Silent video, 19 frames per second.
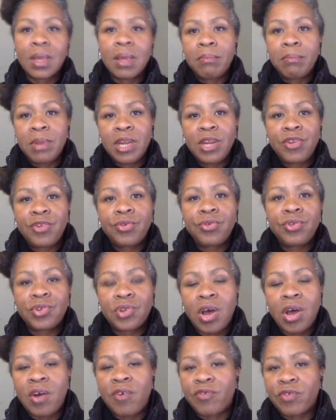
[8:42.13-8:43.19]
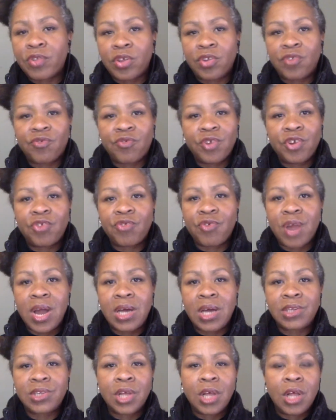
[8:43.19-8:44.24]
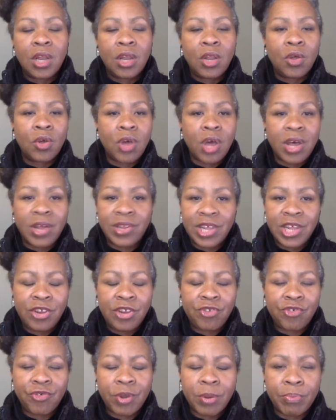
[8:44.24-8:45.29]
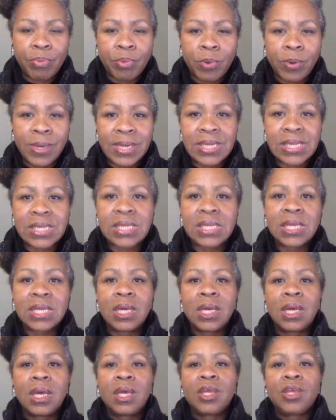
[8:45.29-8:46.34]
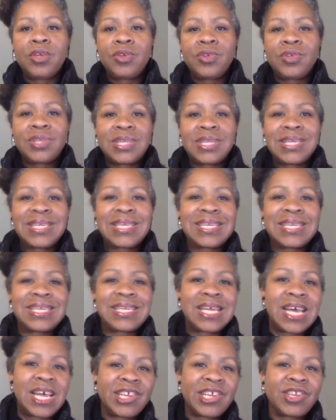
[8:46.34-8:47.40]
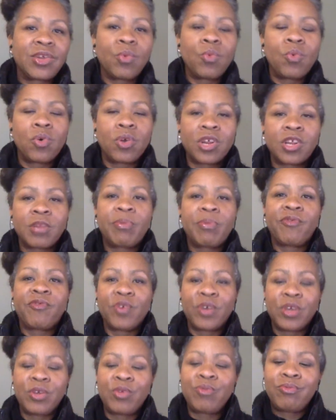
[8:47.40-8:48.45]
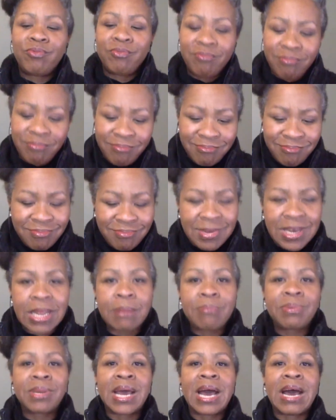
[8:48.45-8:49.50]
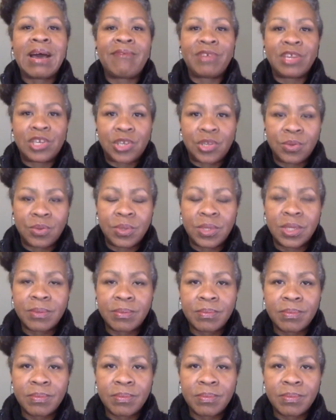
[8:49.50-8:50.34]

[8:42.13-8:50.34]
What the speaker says: Many tools offer those free trials, low-cost entry points. Use these to test the waters before you deep dive into it.